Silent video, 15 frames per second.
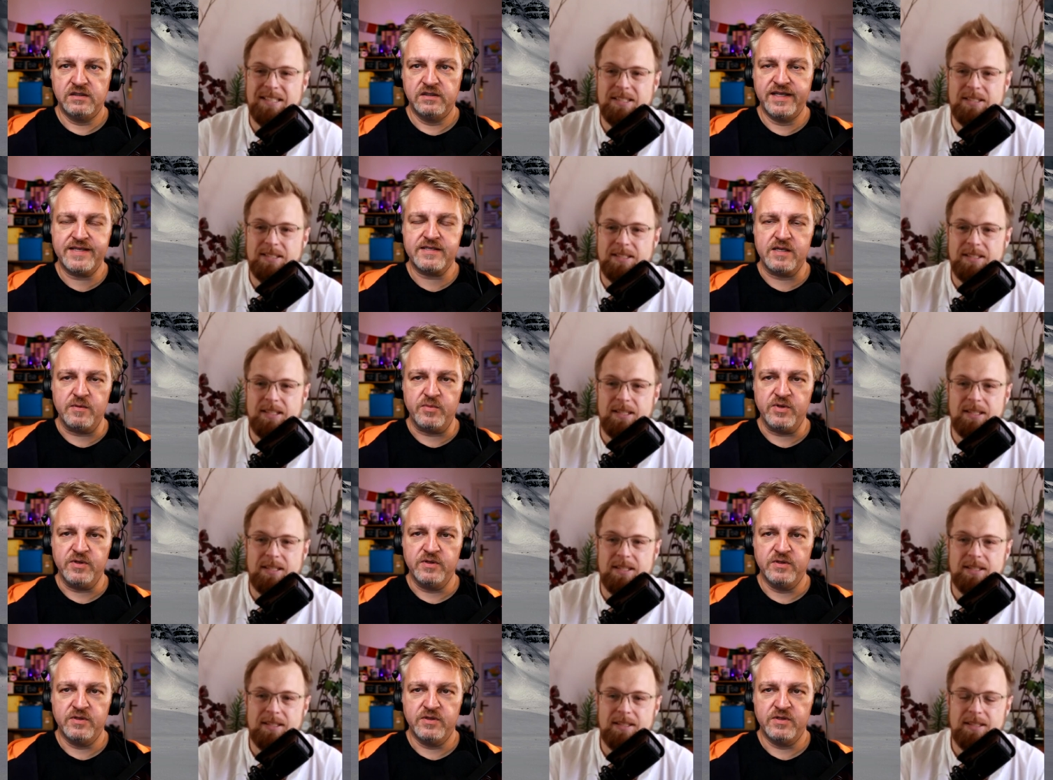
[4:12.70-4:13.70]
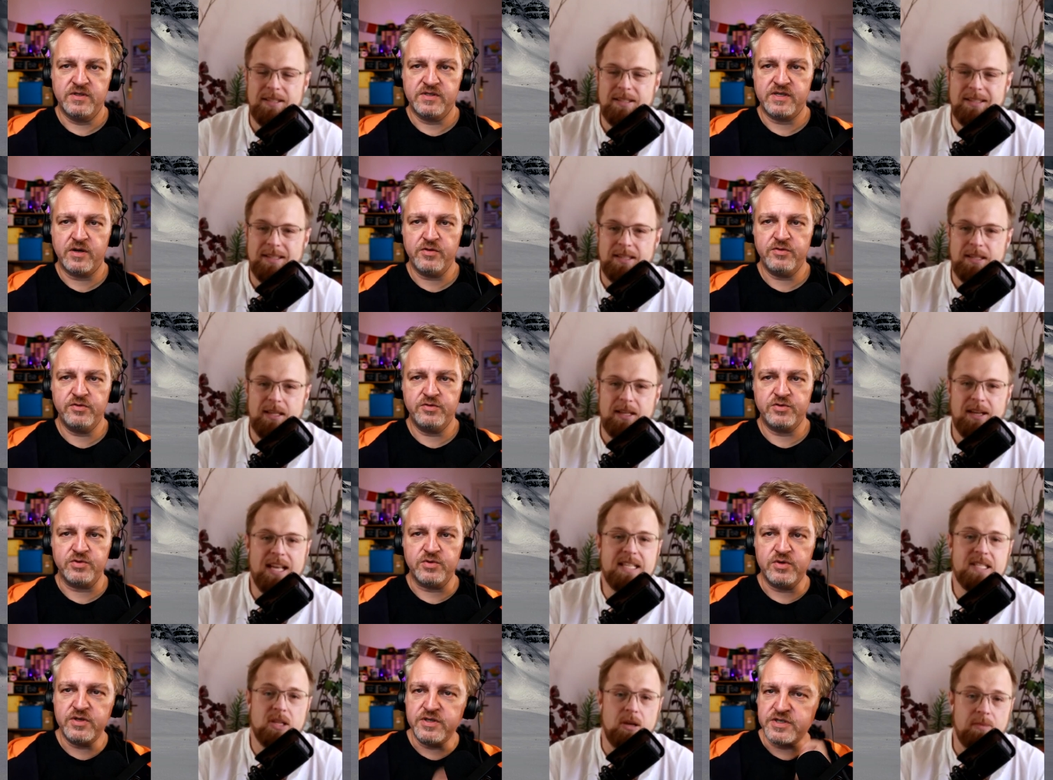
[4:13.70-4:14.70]
Speaker 1: next up, South
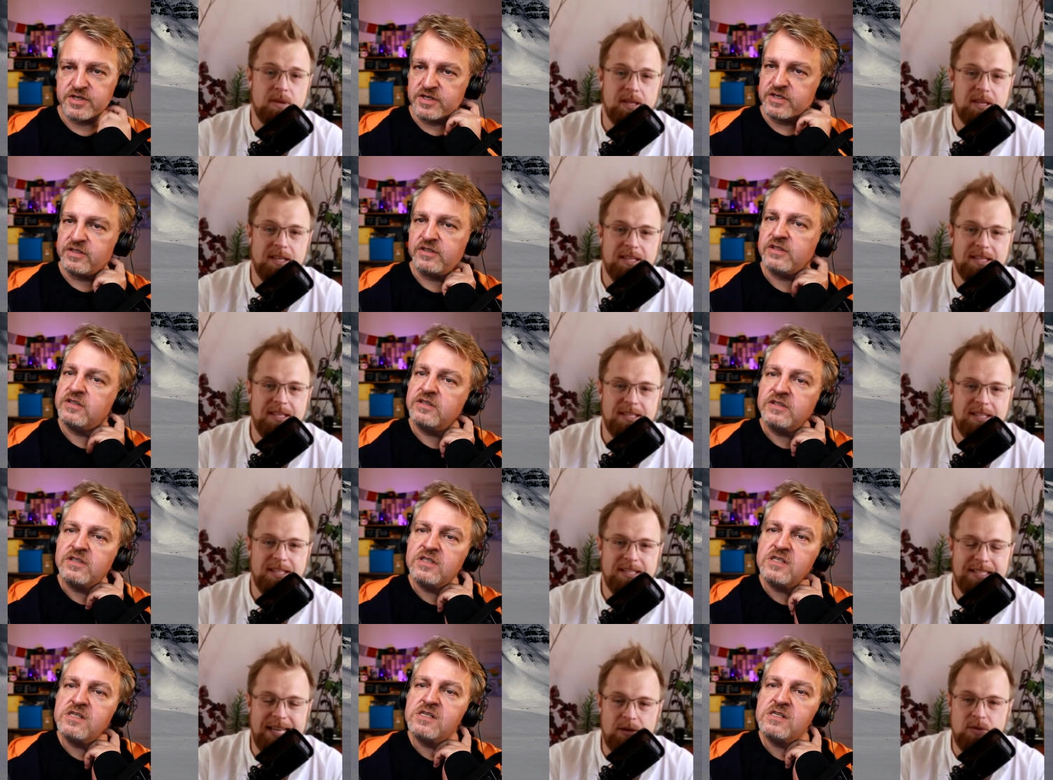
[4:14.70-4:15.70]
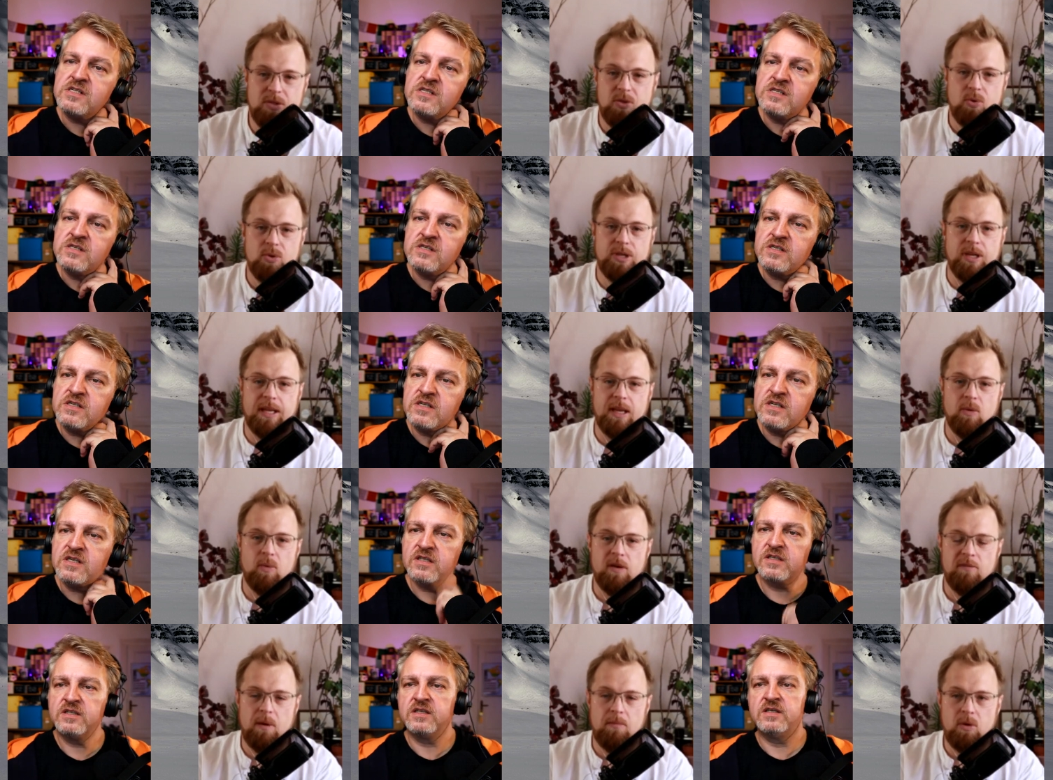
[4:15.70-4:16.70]
next Georgia.
Speaker 2: Up, South Georgia, yeah,
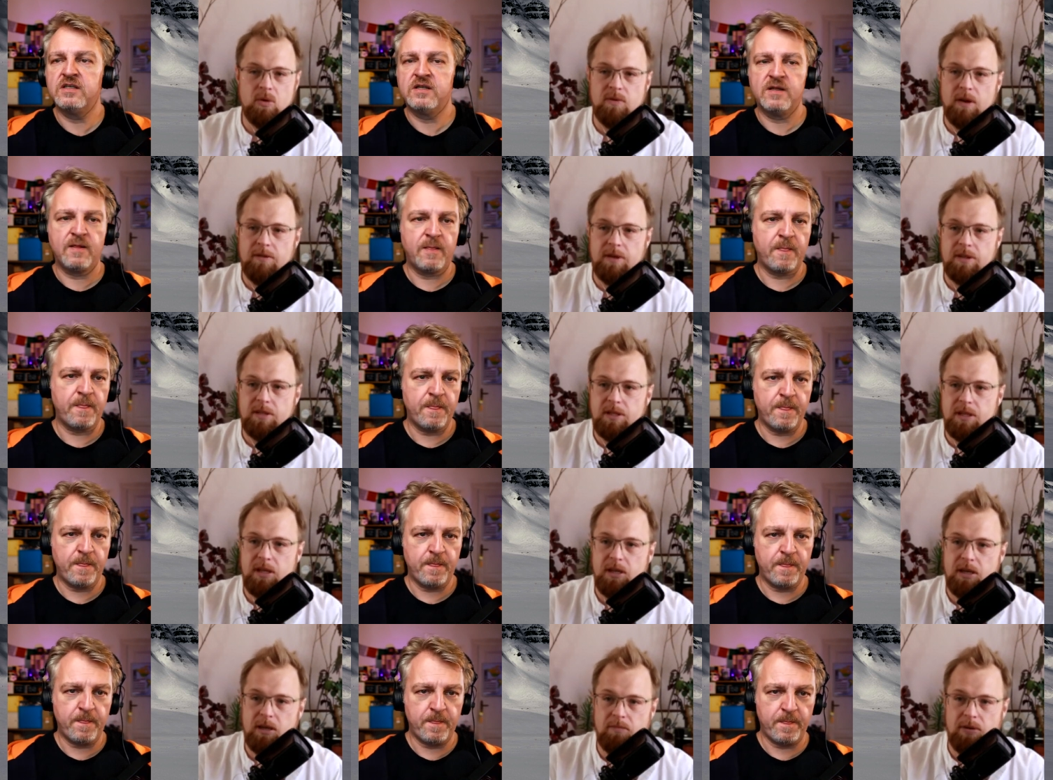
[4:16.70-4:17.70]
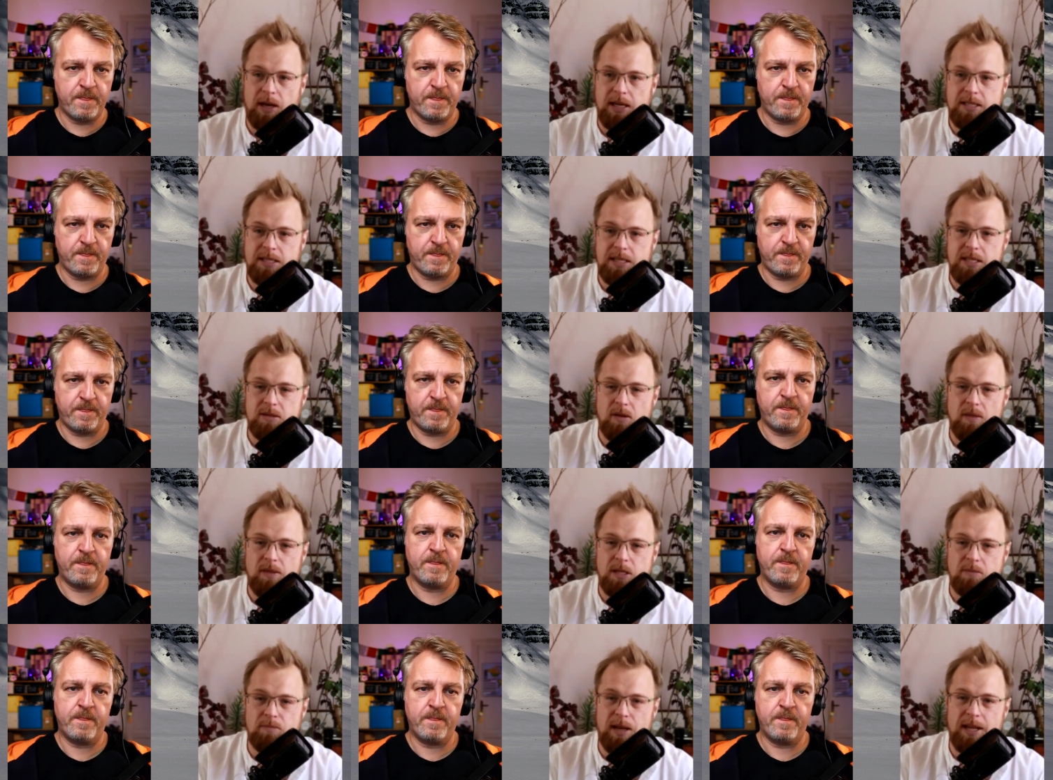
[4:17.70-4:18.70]
one of my most favorite uh, places on
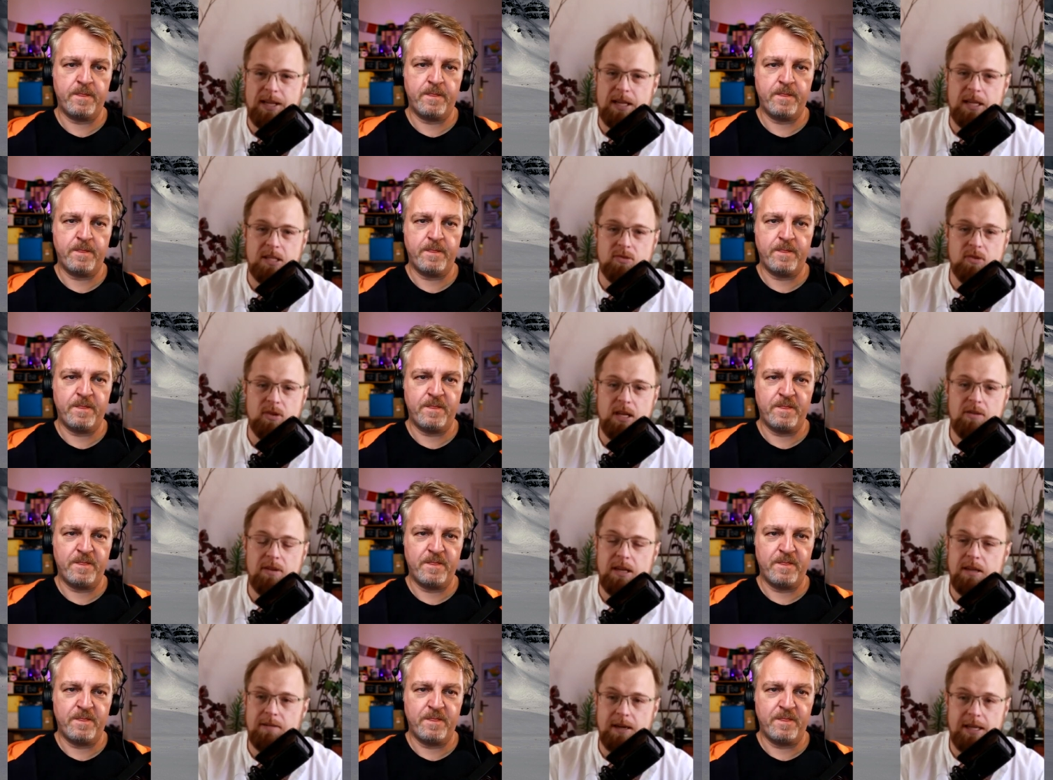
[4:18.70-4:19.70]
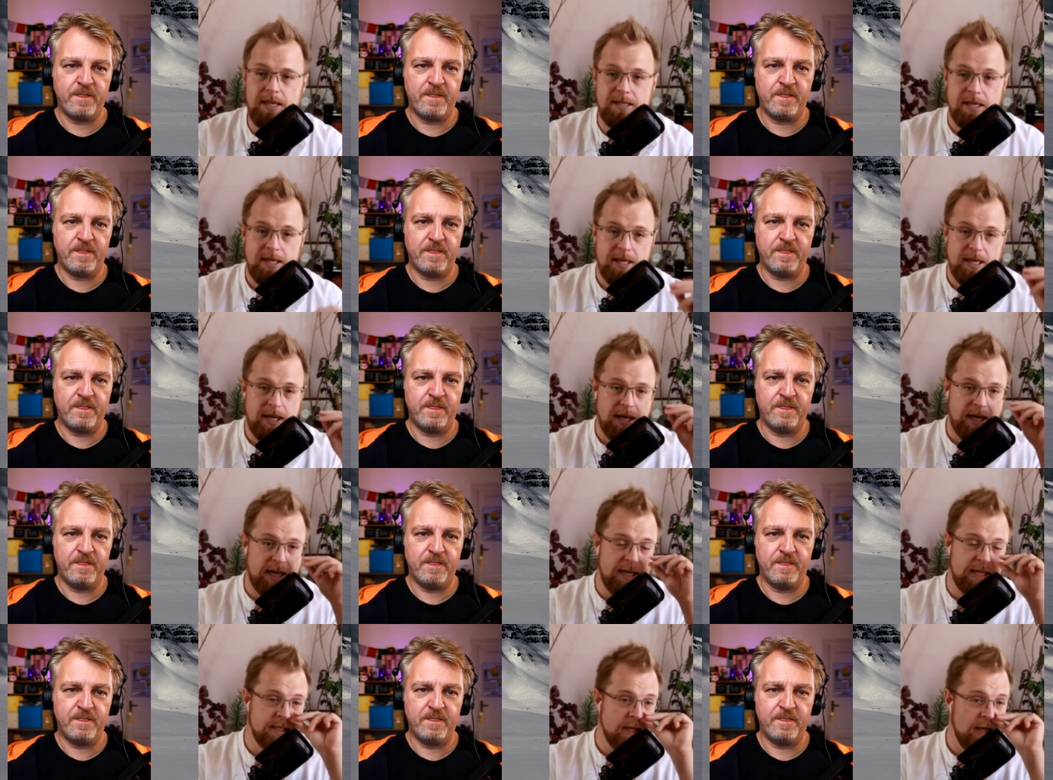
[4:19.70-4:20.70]
this planet. It's really, really great. And